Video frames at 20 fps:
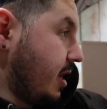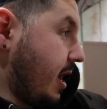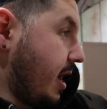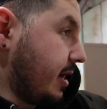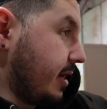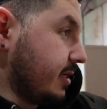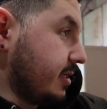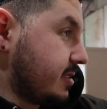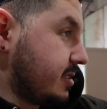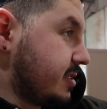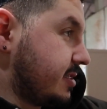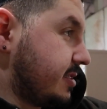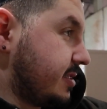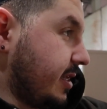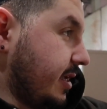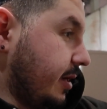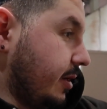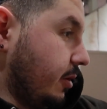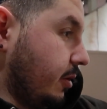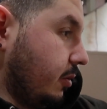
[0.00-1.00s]
and it
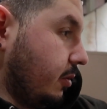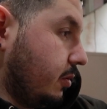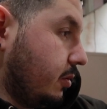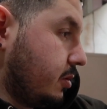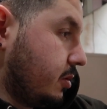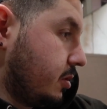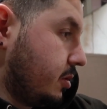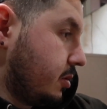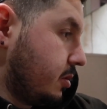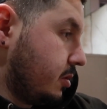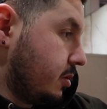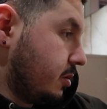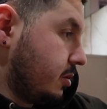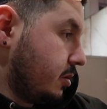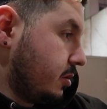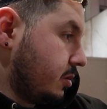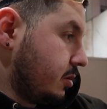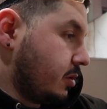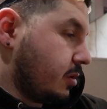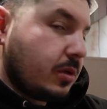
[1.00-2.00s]
still
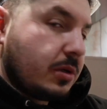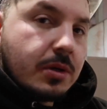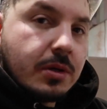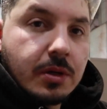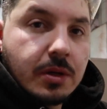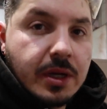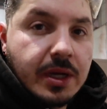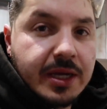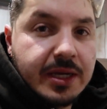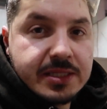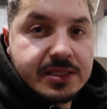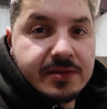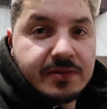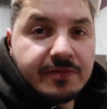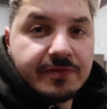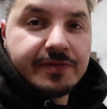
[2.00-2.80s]
isn't